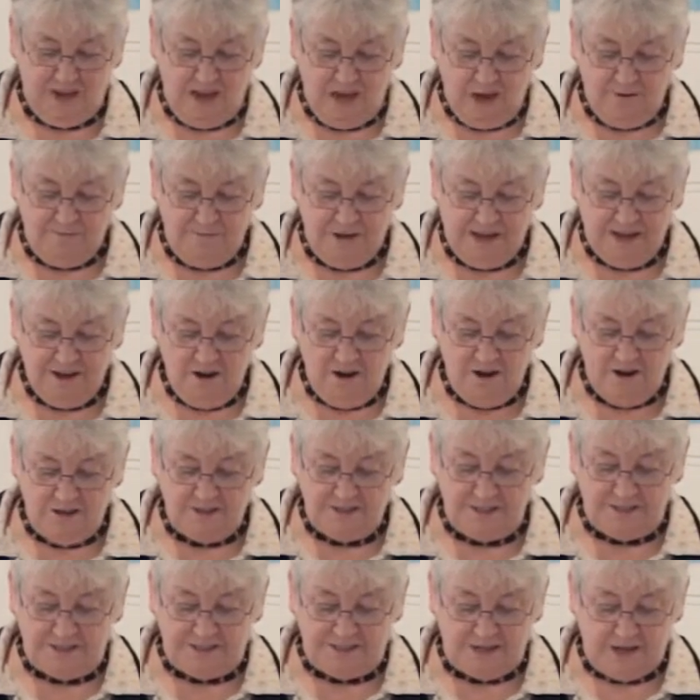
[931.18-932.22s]
My heart
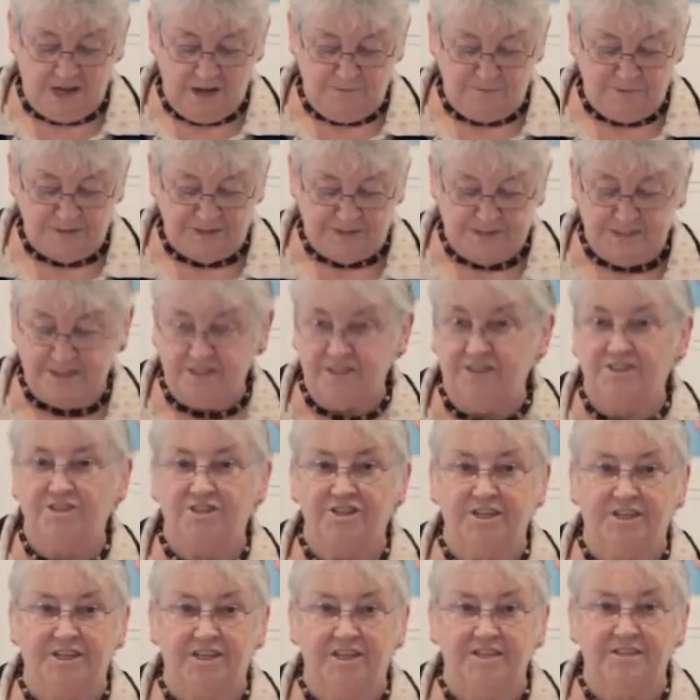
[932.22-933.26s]
stops, the
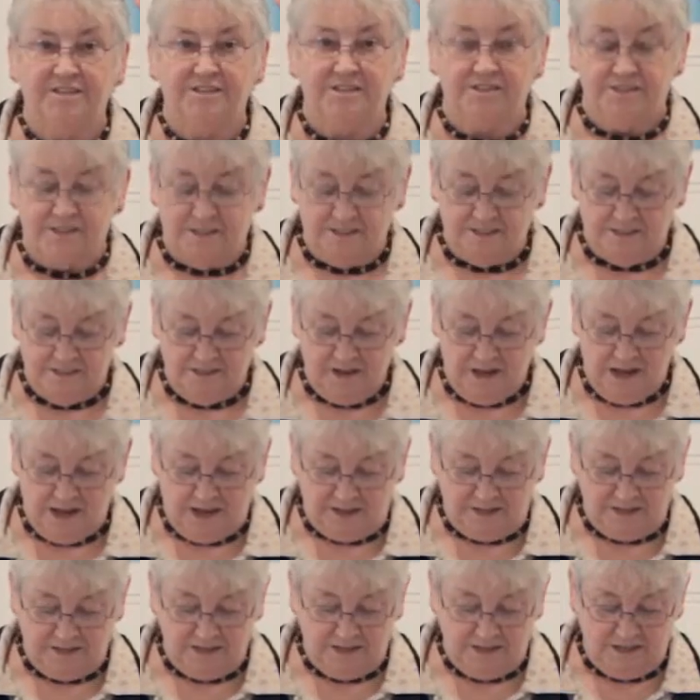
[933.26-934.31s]
chicken's does not.
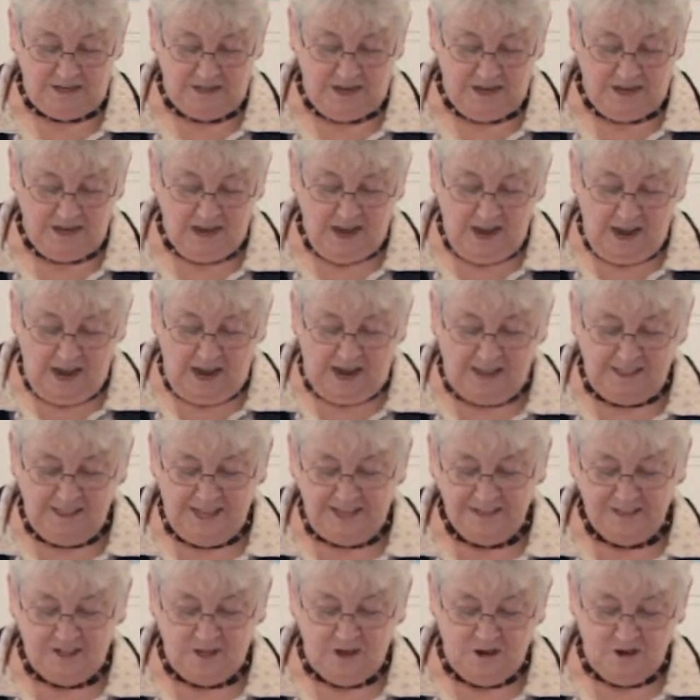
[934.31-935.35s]
I
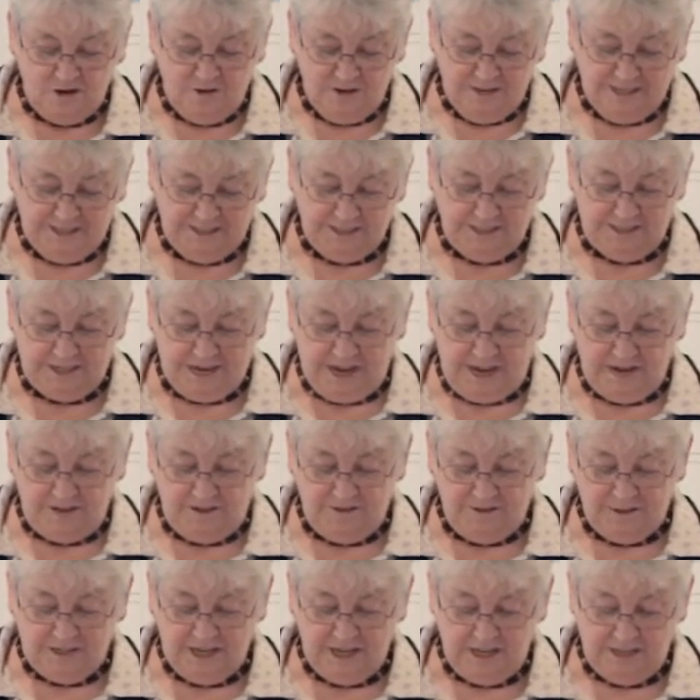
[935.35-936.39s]
let go and it
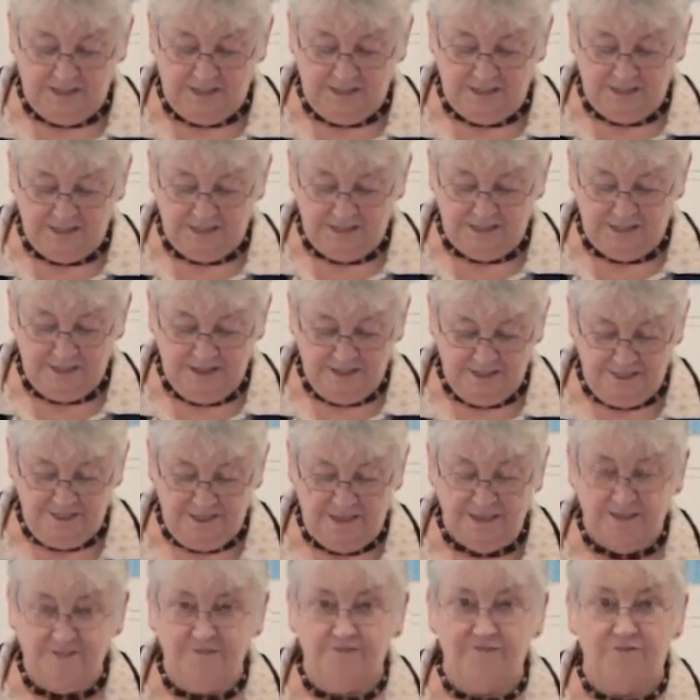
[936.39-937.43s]
staggers headless,
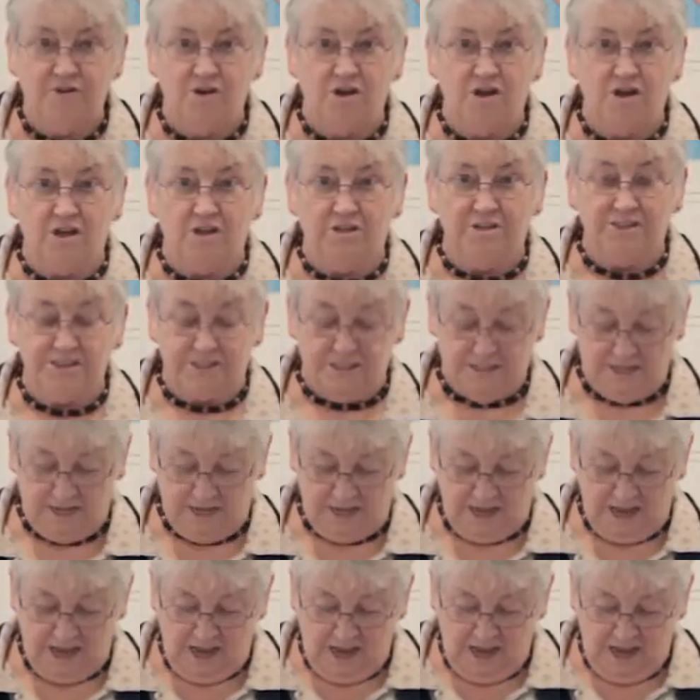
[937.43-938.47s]
then falls.
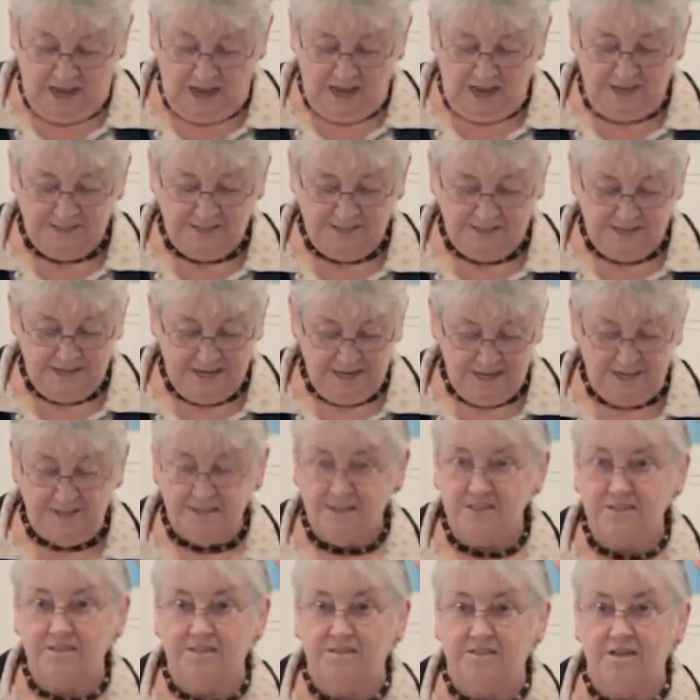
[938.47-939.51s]
I stand
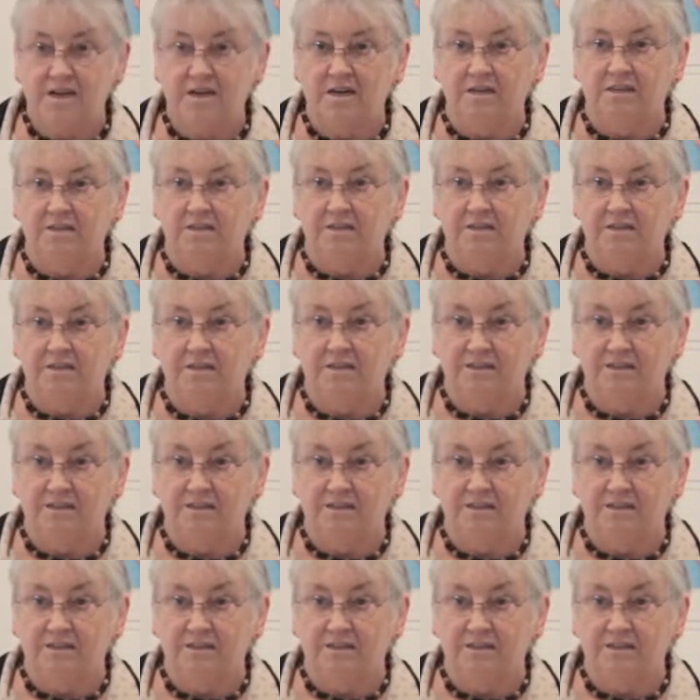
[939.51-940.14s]
stunned.